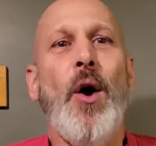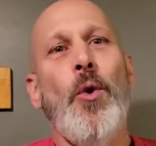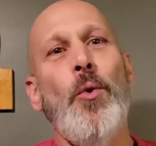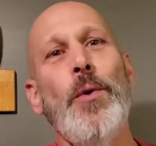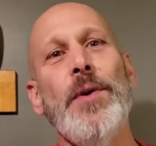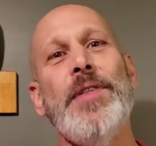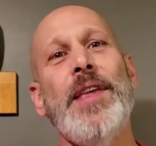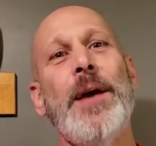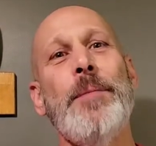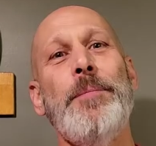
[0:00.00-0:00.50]

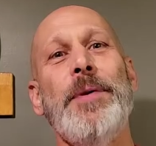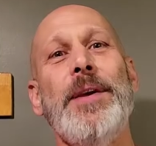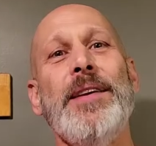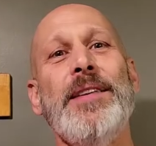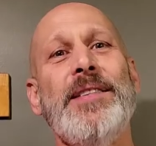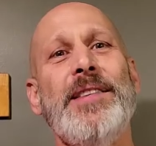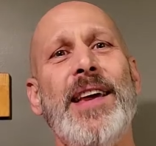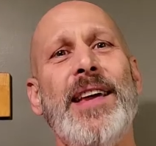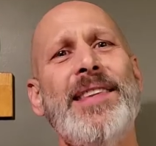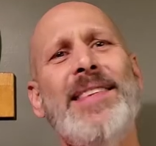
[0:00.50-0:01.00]
With that being
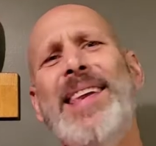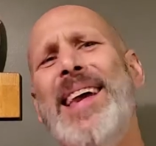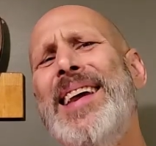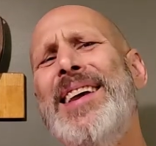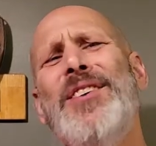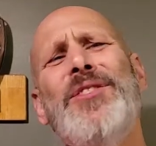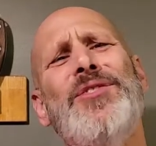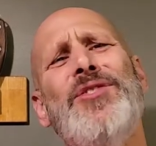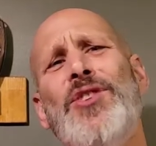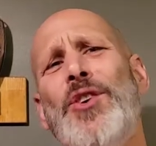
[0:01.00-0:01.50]
said, thank
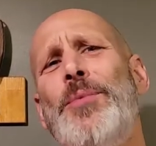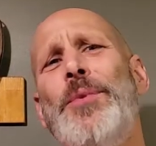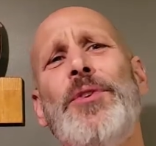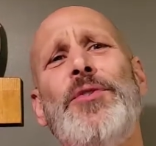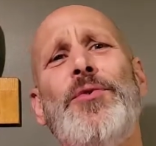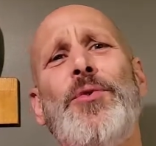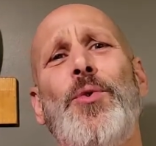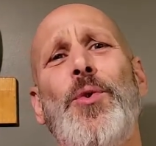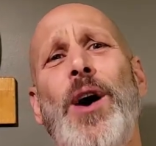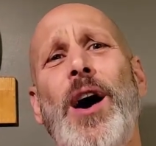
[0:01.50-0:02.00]
you so much
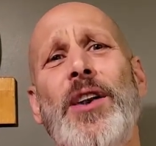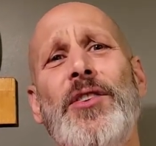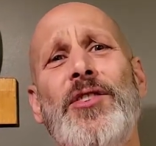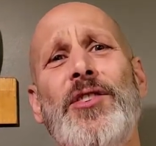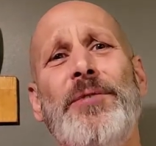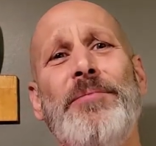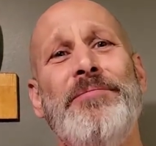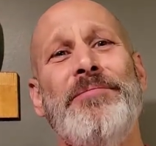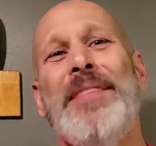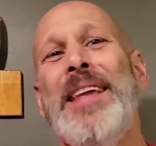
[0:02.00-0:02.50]
for
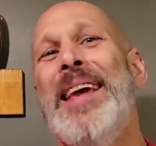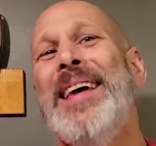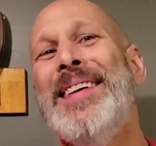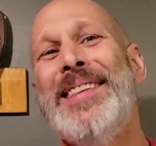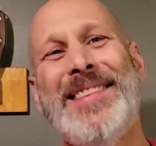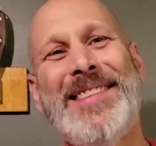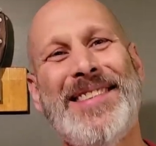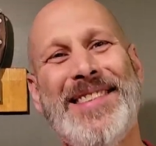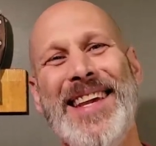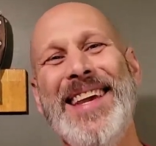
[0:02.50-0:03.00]
watching.
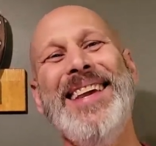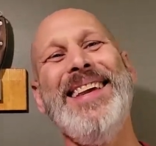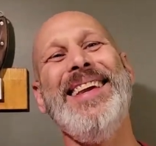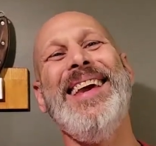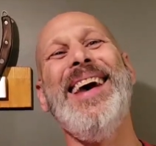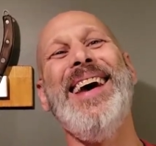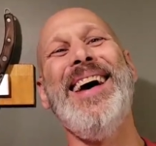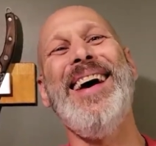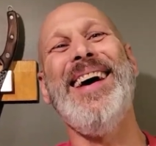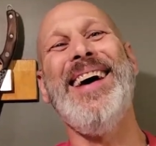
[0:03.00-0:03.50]
See
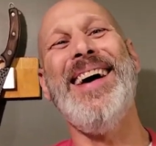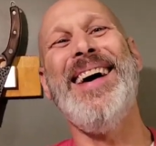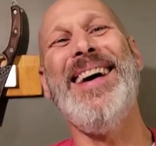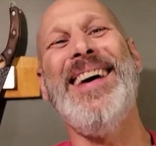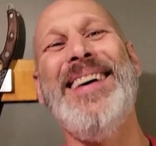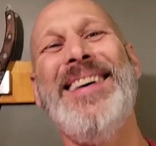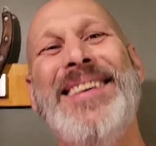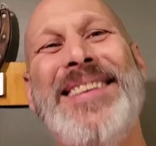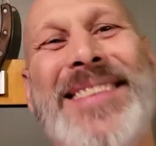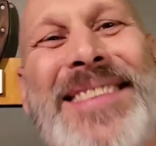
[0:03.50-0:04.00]

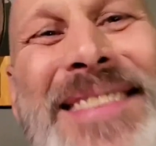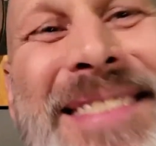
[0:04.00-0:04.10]
ya!